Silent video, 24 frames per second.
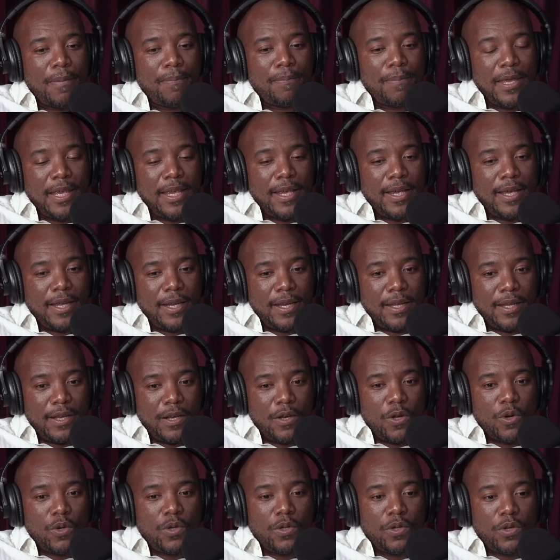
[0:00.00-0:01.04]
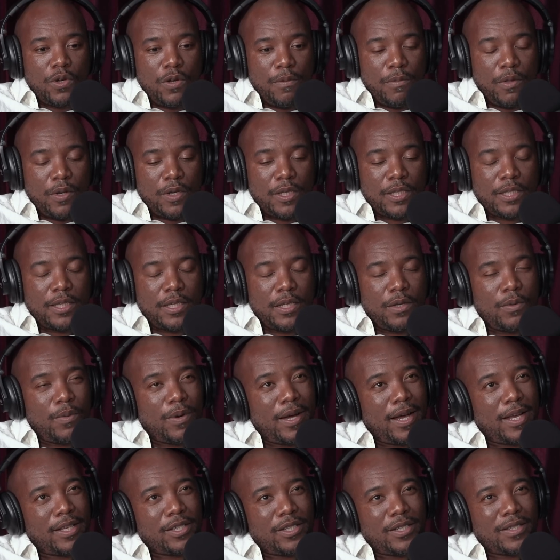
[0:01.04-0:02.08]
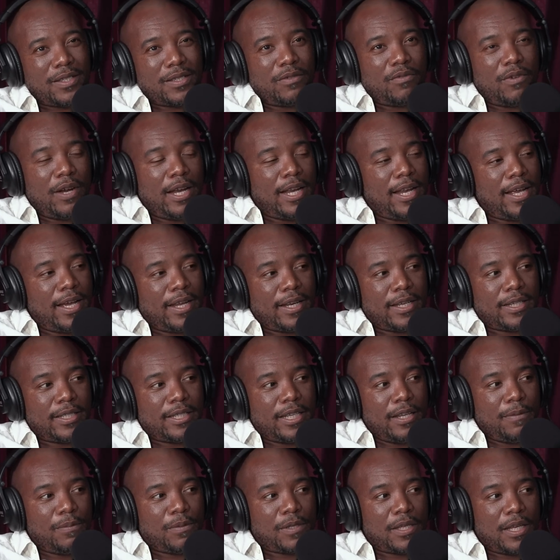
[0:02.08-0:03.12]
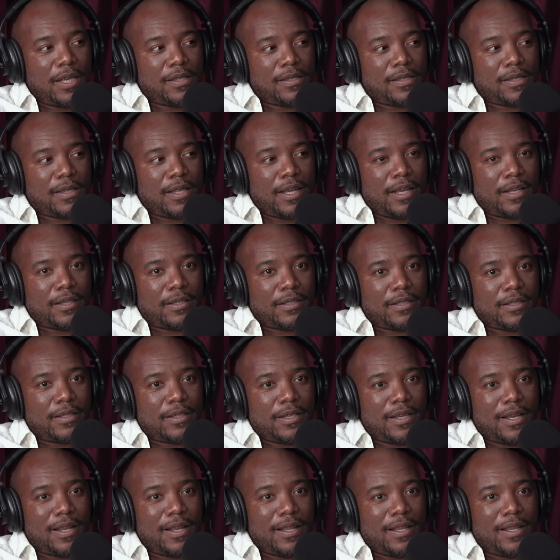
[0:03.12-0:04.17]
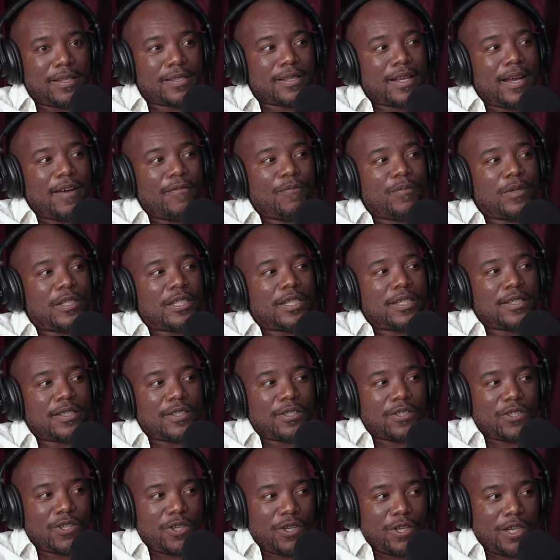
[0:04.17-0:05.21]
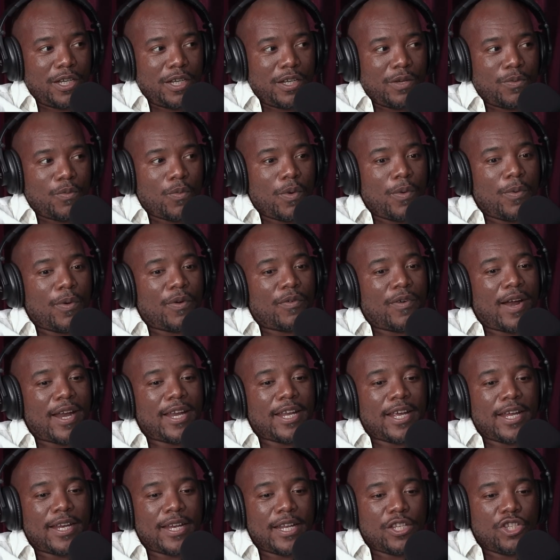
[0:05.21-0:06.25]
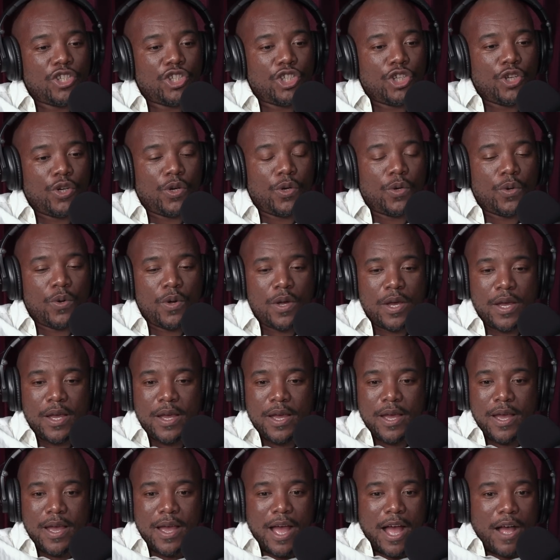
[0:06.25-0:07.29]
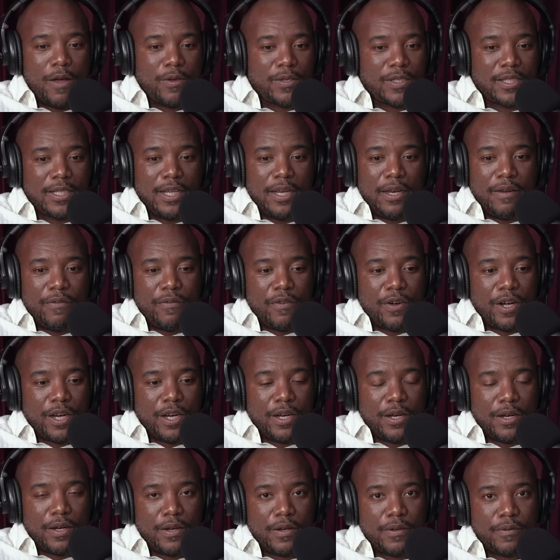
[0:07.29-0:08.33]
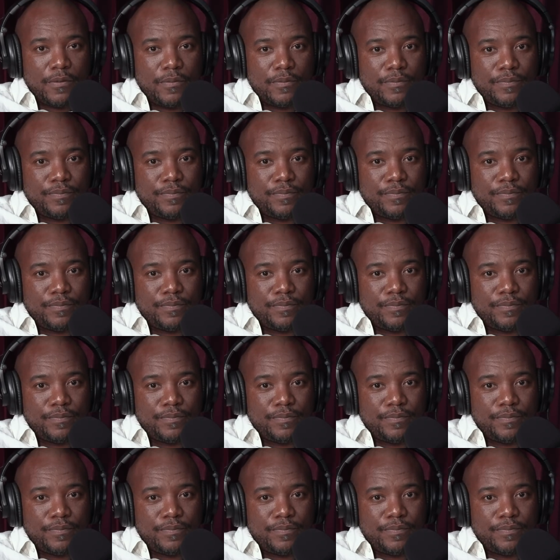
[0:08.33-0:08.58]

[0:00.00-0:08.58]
being in a local community where I just really had a deep sense that this government isn't turning. We were running an NGO. I was delivering